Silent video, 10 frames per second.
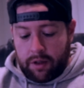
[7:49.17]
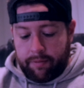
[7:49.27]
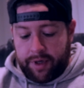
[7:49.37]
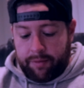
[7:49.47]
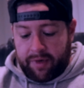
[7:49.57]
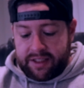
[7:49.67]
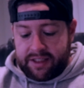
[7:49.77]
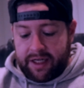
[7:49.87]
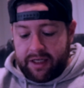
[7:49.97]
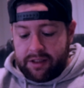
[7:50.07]
But my
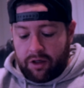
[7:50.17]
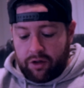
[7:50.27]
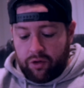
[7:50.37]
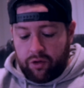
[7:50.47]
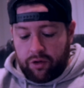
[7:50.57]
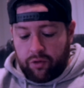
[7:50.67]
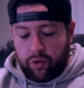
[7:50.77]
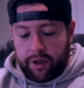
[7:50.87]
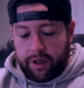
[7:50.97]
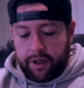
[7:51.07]
settings on Google
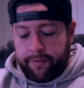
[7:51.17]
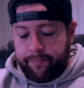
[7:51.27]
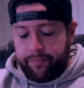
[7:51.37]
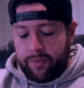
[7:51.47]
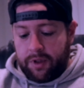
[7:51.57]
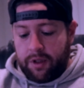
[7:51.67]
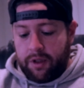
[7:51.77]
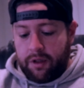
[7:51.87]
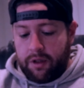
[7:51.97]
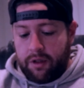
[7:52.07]
were
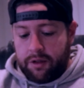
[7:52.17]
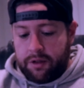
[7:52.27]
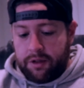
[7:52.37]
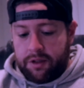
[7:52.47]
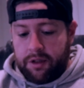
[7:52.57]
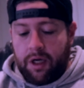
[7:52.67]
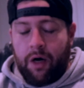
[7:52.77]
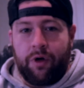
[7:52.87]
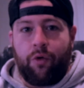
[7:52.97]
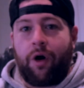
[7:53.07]
to
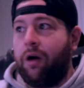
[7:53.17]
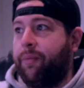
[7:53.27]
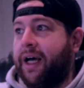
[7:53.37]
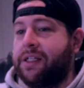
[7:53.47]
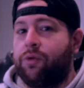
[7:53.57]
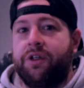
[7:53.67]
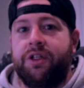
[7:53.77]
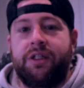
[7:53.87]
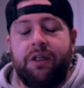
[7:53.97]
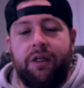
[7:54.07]
not require a password,
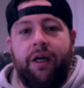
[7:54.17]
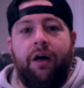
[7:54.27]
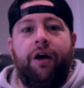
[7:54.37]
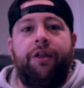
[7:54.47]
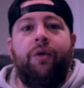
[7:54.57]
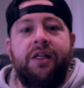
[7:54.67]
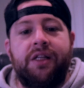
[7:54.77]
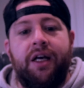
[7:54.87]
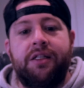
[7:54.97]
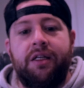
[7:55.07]
just to authorize
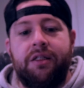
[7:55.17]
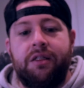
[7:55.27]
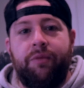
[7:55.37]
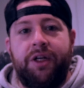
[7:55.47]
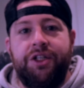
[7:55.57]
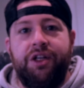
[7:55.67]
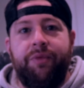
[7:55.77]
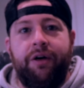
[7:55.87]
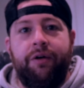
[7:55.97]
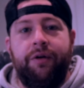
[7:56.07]
access to my
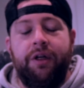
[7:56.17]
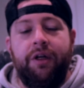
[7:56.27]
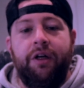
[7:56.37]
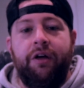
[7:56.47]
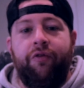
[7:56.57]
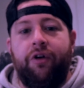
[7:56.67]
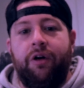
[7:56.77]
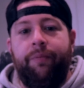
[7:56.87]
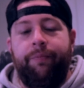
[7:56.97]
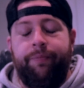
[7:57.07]
Gmail
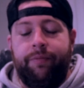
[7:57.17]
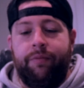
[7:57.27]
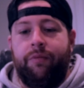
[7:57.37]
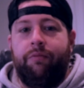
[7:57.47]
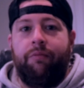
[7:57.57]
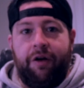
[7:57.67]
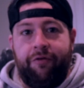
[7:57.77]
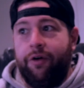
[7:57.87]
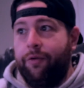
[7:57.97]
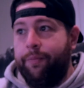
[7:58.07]
from my
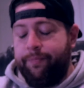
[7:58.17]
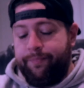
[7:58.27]
phone.